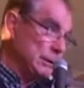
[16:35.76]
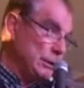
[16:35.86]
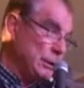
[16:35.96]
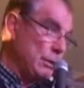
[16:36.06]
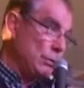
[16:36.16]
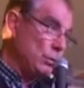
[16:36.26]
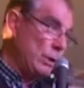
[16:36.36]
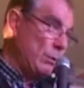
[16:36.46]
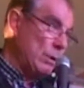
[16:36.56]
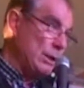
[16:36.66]
So
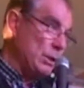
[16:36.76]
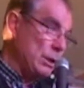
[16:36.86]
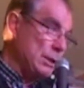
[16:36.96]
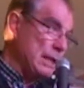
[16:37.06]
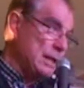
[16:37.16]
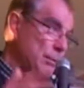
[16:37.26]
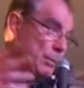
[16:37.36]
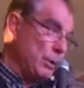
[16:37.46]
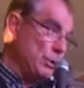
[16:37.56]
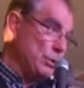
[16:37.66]
$21 as
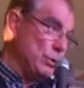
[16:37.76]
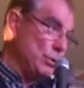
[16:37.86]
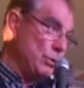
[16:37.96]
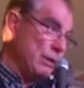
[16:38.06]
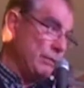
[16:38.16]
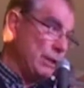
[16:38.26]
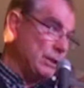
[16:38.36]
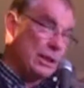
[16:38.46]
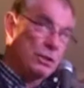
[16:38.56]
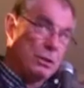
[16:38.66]
opposed to
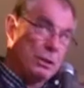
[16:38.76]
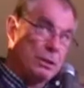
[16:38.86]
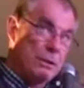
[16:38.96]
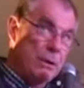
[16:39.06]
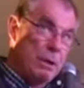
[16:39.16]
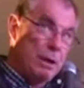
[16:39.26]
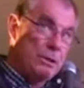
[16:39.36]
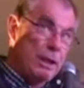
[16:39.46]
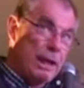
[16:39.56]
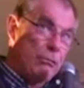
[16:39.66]
$76.
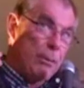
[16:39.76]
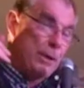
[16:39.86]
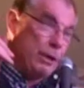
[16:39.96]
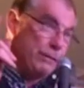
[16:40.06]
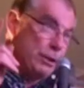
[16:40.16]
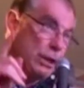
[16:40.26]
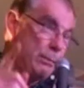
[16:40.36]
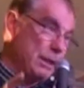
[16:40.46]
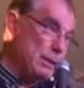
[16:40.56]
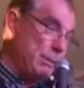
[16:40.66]
So they are ripping off the
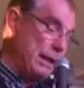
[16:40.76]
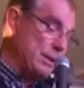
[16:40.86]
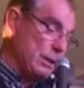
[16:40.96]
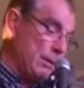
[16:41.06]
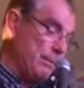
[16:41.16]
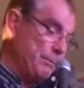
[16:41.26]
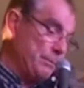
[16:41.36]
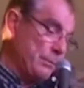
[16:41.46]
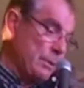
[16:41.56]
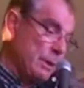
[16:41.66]
GPs big time.
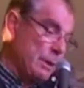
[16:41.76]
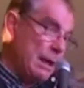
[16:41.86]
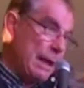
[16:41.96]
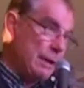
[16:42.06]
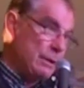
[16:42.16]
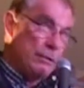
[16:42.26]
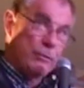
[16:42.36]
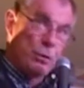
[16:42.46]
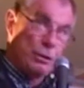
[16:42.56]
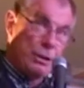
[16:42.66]
And of
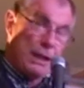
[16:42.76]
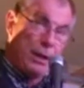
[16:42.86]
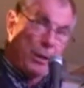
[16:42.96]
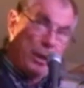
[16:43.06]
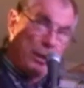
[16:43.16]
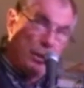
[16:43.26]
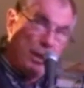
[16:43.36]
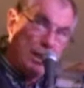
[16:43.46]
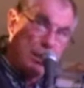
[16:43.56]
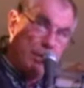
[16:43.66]
course, the other thing that
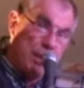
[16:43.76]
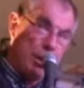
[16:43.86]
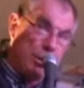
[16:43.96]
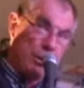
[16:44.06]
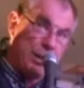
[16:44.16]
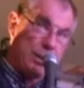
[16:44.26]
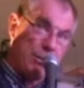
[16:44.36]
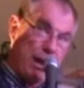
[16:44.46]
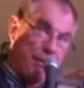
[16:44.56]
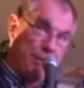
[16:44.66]
needs to be noted on this
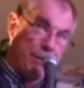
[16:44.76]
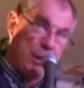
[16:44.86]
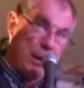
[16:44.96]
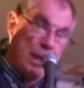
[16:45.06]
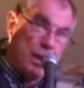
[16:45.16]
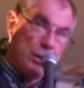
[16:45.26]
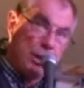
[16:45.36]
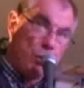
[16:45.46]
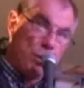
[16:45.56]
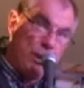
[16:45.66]
graph is
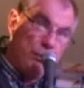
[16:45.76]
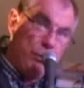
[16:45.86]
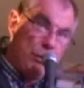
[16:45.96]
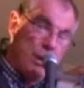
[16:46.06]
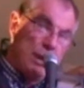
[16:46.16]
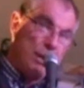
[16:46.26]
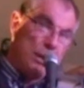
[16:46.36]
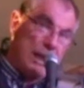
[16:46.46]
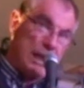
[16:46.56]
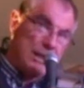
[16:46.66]

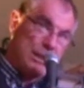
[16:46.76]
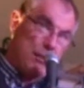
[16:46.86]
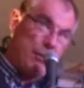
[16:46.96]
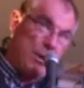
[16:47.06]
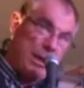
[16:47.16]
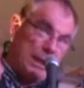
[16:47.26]
you can't tell me where